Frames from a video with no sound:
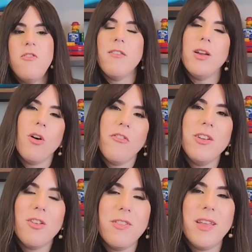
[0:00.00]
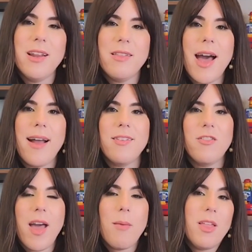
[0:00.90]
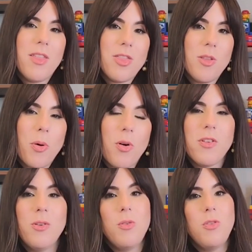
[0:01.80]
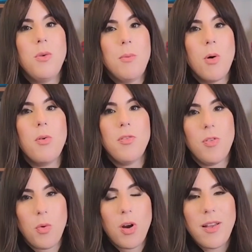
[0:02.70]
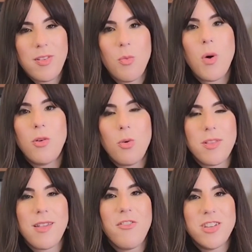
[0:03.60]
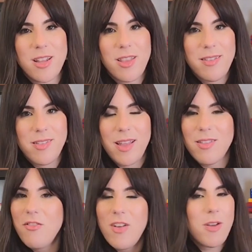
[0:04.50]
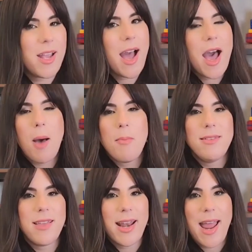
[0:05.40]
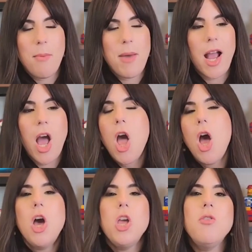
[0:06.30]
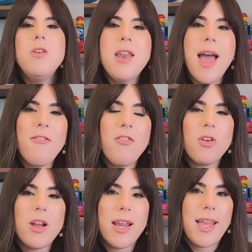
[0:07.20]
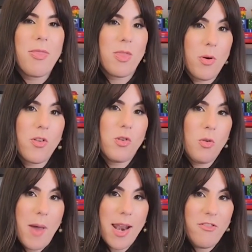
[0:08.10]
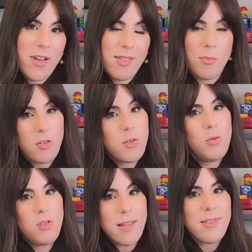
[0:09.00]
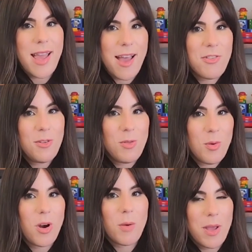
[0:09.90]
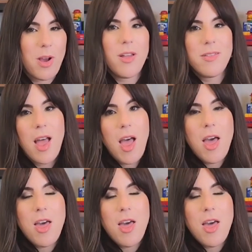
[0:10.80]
Very often you'll see in a toxic family that the person who's doing most of the work is the one called selfish and lazy. It's a very common dynamic. You're never going to get the person who benefits, the person who doesn't have to do the work because